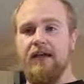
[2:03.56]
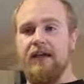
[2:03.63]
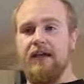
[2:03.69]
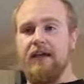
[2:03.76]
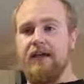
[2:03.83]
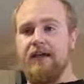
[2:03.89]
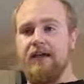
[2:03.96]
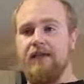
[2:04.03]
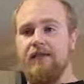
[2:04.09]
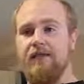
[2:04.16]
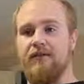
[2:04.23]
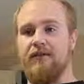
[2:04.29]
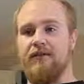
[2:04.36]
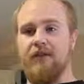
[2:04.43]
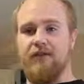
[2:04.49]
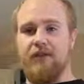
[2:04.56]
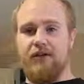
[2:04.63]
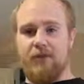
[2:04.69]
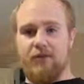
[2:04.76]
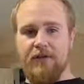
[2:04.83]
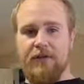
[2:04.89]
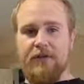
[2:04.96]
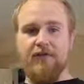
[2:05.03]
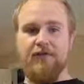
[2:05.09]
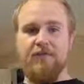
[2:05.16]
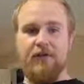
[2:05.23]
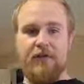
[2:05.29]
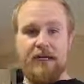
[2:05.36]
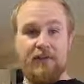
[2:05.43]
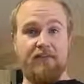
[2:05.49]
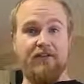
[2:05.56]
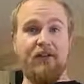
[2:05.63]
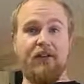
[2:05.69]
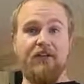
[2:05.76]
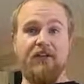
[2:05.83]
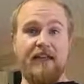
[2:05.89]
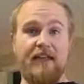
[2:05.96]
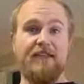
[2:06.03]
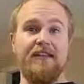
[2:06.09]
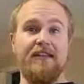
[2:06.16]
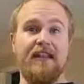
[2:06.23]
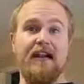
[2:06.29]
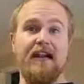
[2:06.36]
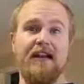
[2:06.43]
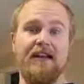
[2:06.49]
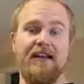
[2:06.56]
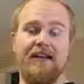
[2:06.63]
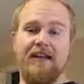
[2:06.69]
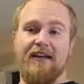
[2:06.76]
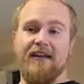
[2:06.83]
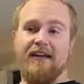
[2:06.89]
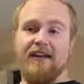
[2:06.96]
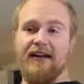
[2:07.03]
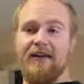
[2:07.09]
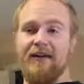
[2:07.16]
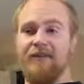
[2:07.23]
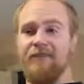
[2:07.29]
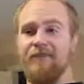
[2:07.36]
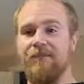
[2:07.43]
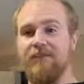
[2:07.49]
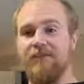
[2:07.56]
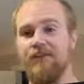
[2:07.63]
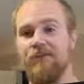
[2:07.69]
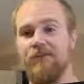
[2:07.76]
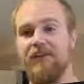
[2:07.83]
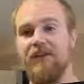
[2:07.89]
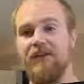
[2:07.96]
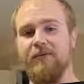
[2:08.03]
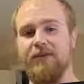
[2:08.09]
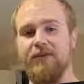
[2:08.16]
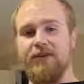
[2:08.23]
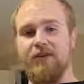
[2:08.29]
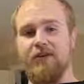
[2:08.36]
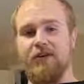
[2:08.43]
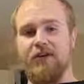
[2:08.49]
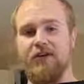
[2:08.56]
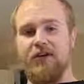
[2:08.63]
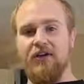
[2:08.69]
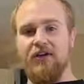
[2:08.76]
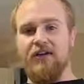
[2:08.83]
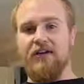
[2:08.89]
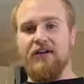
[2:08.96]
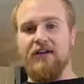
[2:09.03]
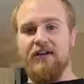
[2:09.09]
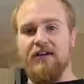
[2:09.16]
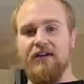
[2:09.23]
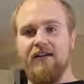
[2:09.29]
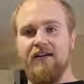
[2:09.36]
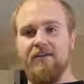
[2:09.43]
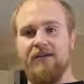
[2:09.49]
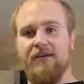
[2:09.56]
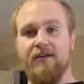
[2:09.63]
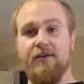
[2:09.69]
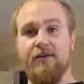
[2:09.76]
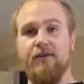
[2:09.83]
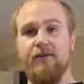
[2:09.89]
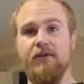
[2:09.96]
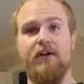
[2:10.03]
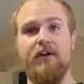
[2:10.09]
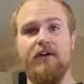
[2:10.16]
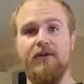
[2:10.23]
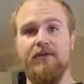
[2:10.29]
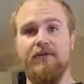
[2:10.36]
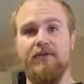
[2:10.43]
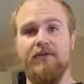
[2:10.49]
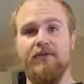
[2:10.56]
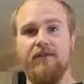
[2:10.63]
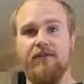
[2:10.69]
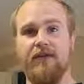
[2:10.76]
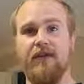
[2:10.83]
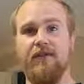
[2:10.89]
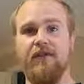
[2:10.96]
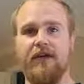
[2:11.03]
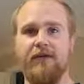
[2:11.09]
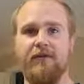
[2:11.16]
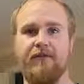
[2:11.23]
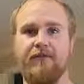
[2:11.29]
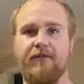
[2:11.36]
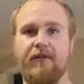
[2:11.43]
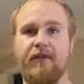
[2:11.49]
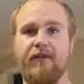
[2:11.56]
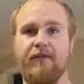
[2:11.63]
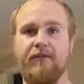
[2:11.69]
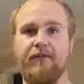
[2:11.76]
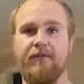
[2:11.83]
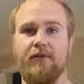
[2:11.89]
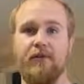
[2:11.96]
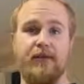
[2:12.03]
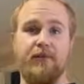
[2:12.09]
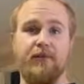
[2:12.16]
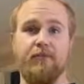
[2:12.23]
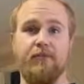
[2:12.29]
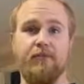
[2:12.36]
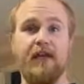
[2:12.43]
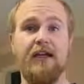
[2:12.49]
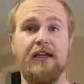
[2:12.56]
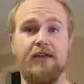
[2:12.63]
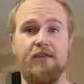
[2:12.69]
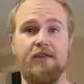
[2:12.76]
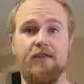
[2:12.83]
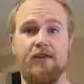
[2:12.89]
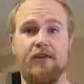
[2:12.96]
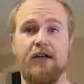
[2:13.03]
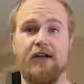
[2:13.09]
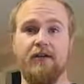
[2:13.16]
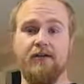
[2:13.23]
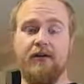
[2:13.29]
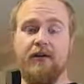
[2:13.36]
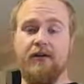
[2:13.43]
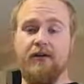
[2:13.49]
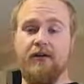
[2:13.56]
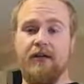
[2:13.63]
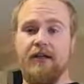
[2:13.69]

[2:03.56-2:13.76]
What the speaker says: and then we kind of started seeing the light. One thing we did learn though is that because we do a lot of single family flips, that's our main product model.